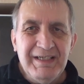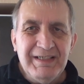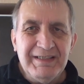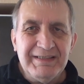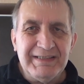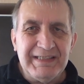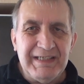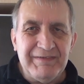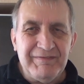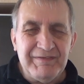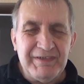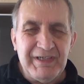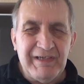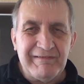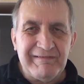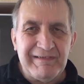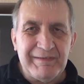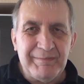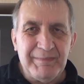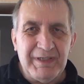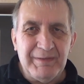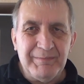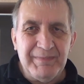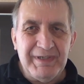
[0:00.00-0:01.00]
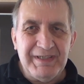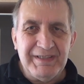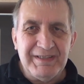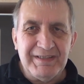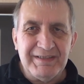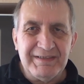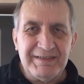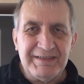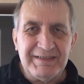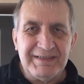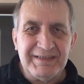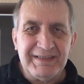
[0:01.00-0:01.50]

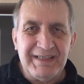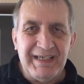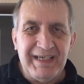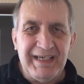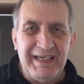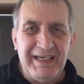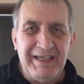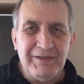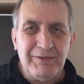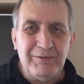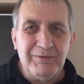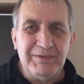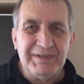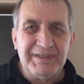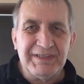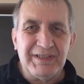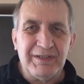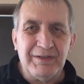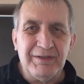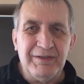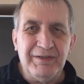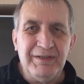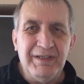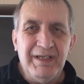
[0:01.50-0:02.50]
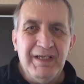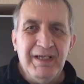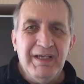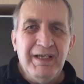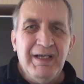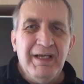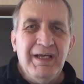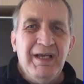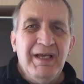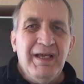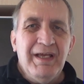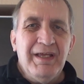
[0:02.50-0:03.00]
700mm, and also
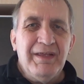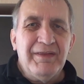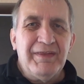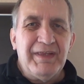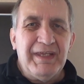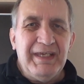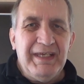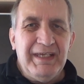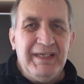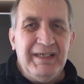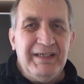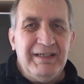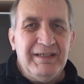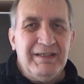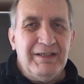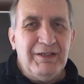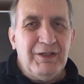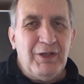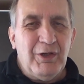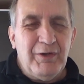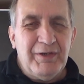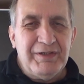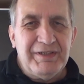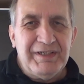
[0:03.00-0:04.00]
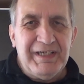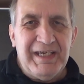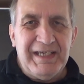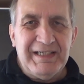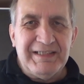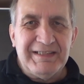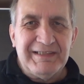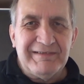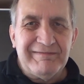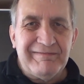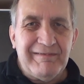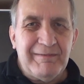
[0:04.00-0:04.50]
the lower
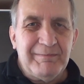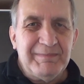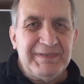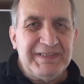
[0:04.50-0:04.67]
decks from